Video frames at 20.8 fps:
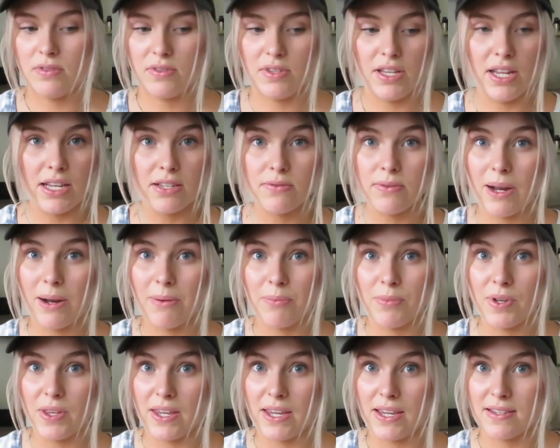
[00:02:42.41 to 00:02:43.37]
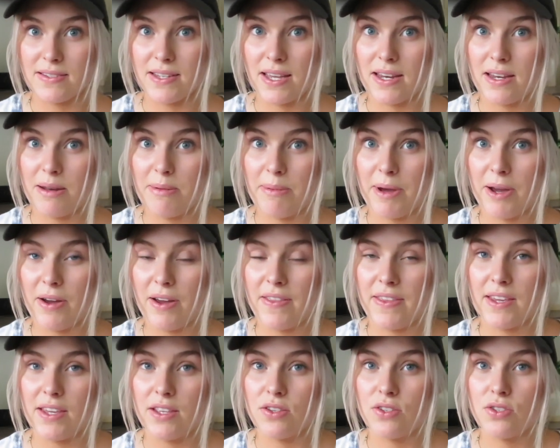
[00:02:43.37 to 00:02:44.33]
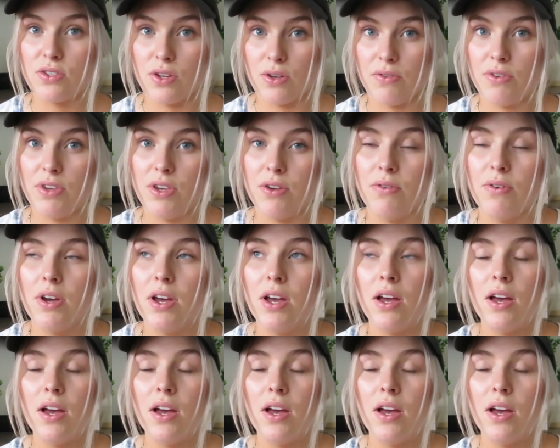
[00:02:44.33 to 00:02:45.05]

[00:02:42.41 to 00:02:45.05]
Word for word: The next one I'm really excited about. I think it's so cute.